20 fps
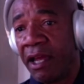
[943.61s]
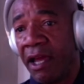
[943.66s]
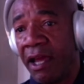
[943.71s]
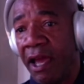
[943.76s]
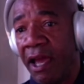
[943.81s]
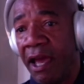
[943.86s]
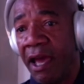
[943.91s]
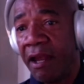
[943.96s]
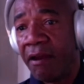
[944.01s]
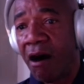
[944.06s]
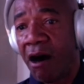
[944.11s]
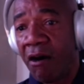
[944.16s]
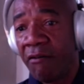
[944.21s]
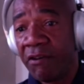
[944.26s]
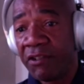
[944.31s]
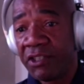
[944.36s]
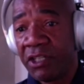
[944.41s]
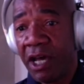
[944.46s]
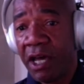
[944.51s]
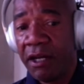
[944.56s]
And all of
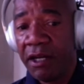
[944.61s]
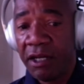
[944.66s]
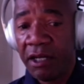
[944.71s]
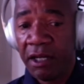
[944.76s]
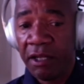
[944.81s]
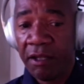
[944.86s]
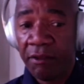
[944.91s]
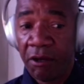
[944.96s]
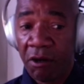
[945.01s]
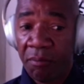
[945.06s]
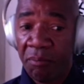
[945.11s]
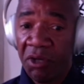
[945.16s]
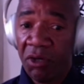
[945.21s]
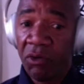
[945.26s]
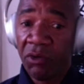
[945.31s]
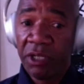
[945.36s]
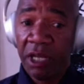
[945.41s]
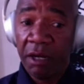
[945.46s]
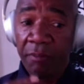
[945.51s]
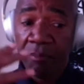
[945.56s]
a sudden, they're
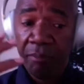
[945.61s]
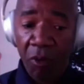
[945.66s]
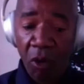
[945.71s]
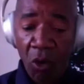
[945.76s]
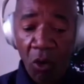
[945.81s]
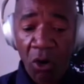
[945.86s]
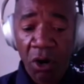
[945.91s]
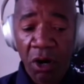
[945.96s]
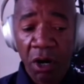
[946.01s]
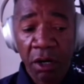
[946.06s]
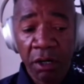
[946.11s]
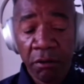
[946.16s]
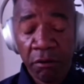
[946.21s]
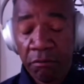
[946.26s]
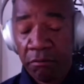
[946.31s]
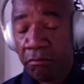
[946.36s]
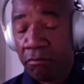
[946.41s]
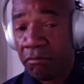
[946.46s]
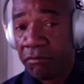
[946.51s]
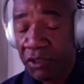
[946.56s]
building more
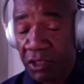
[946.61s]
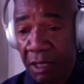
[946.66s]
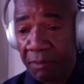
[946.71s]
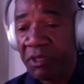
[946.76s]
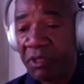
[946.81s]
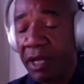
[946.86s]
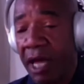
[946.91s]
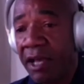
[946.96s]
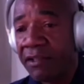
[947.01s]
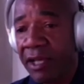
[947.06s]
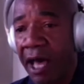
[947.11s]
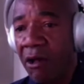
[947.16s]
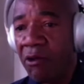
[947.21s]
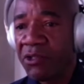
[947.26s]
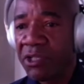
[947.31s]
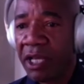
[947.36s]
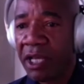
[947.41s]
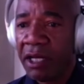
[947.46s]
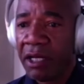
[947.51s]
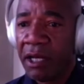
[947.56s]
subsidized
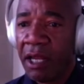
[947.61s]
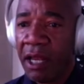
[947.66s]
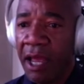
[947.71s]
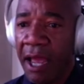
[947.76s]
housing.